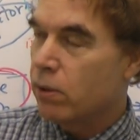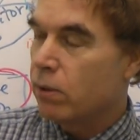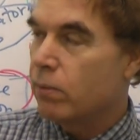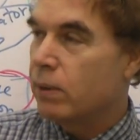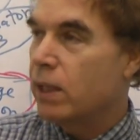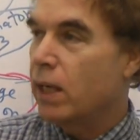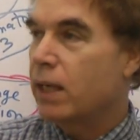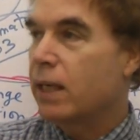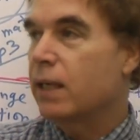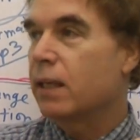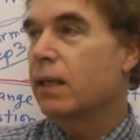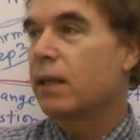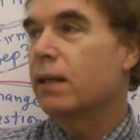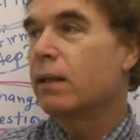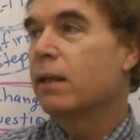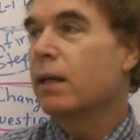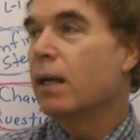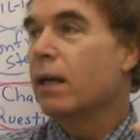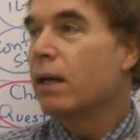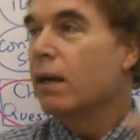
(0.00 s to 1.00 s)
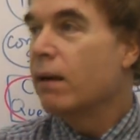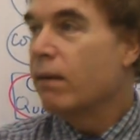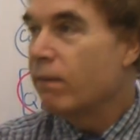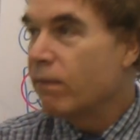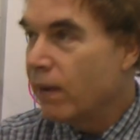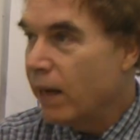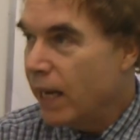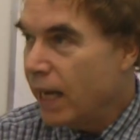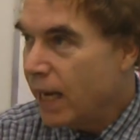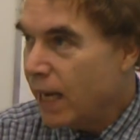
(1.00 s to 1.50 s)
And we look at the
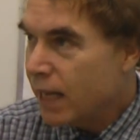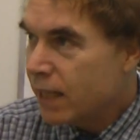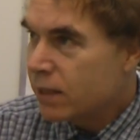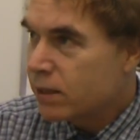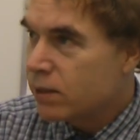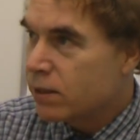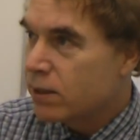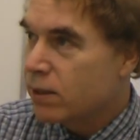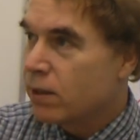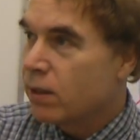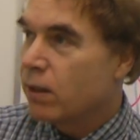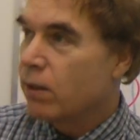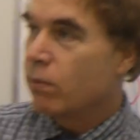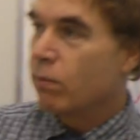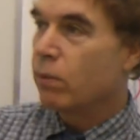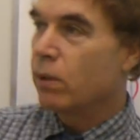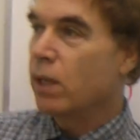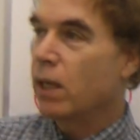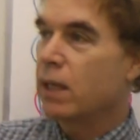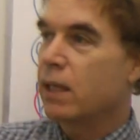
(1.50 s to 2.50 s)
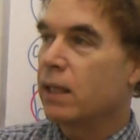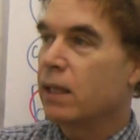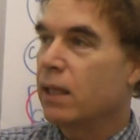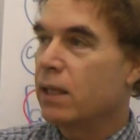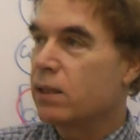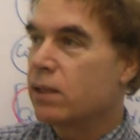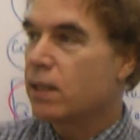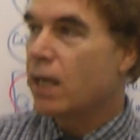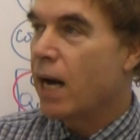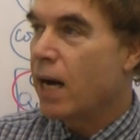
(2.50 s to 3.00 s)
phax, we look at
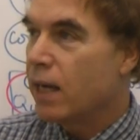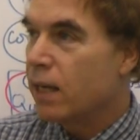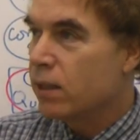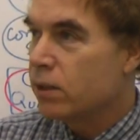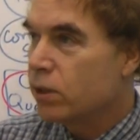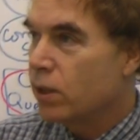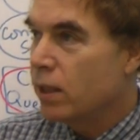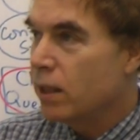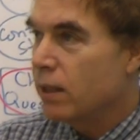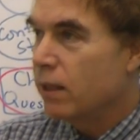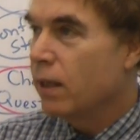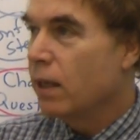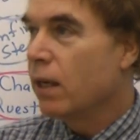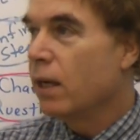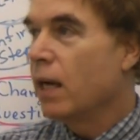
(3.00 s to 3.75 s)
histology,